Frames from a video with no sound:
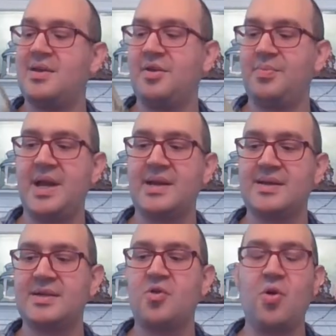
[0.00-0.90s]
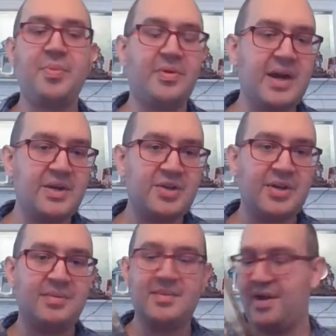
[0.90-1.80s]
You're playing as a
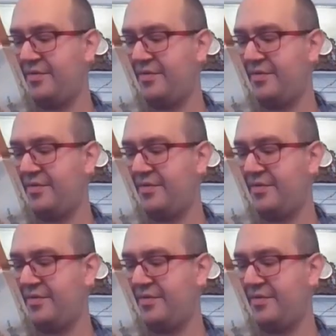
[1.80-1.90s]
corporation.